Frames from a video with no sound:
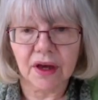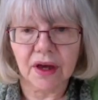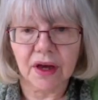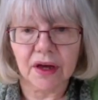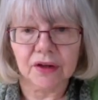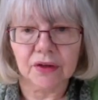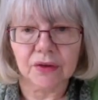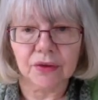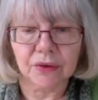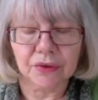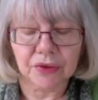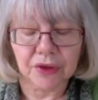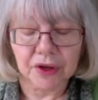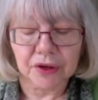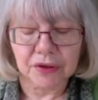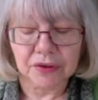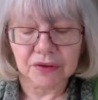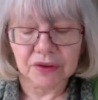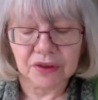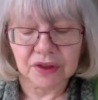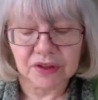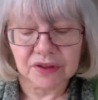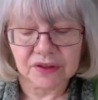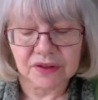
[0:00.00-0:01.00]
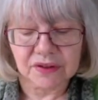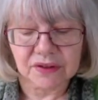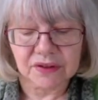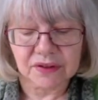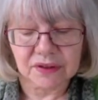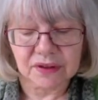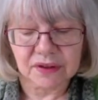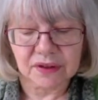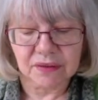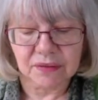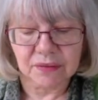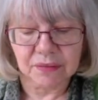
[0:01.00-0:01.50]
And although
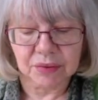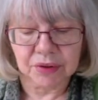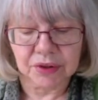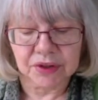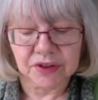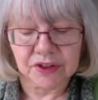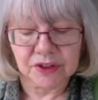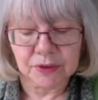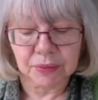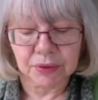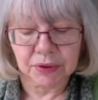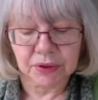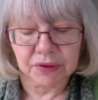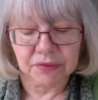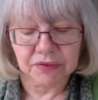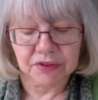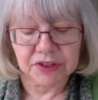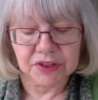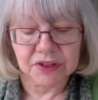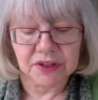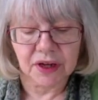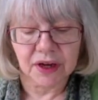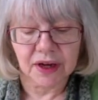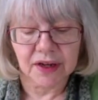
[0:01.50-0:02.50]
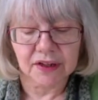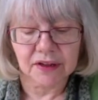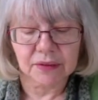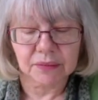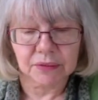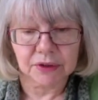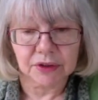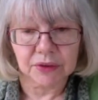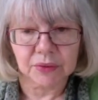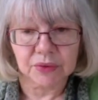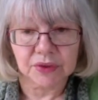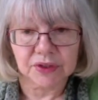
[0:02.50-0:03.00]
this principle of
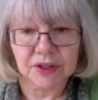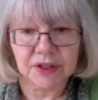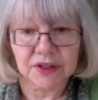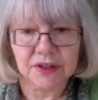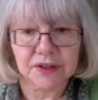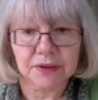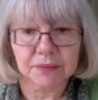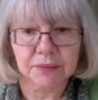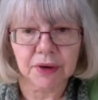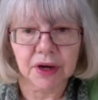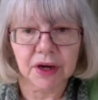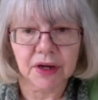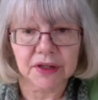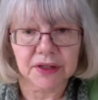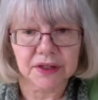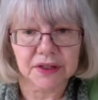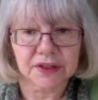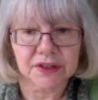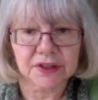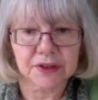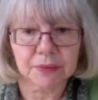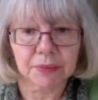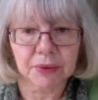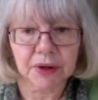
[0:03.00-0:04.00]
entitlement was undermined